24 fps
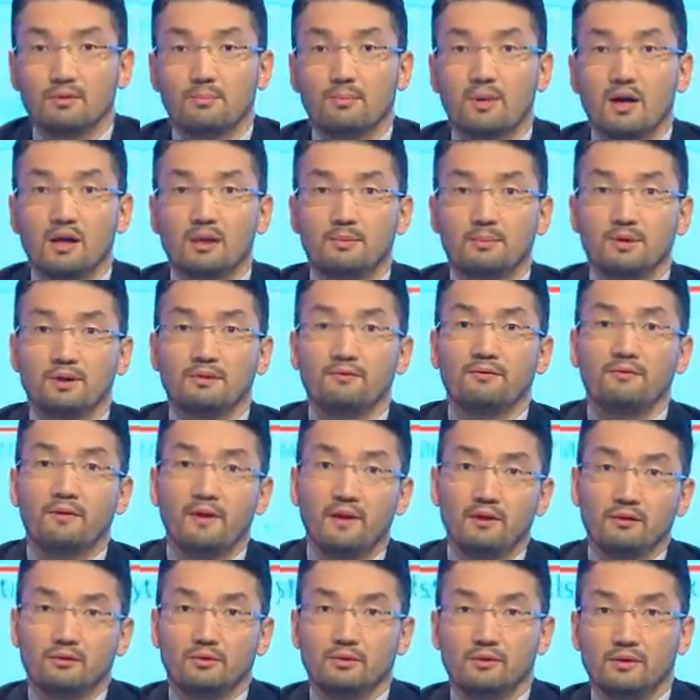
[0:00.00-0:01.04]
the parliament
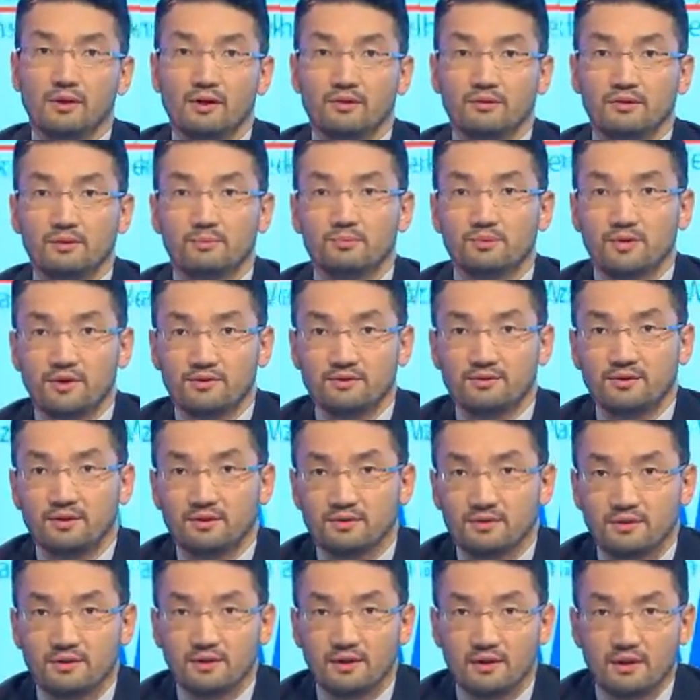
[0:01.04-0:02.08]
failed to elect a
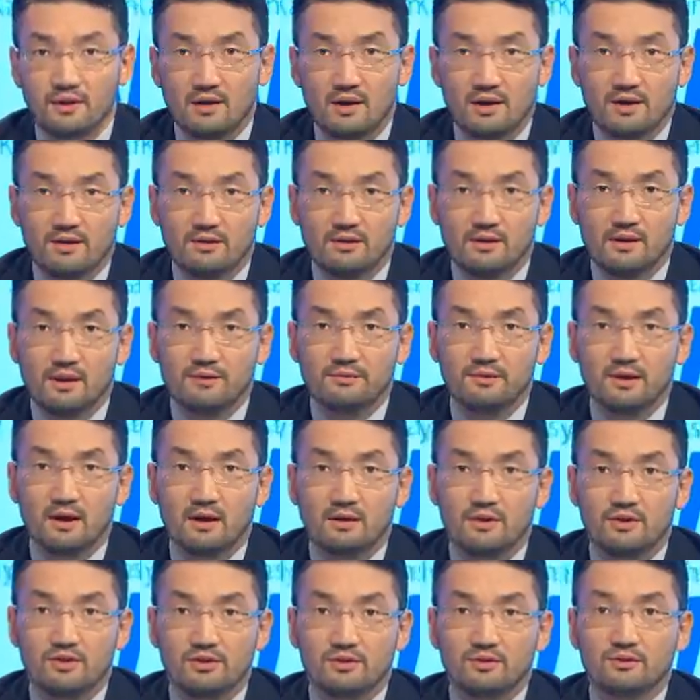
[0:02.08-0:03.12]
president. The left
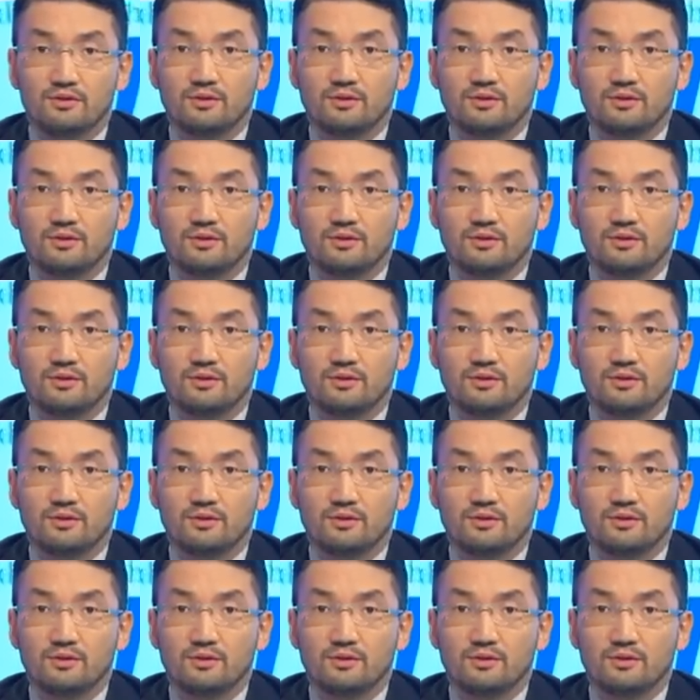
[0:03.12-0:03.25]
coalition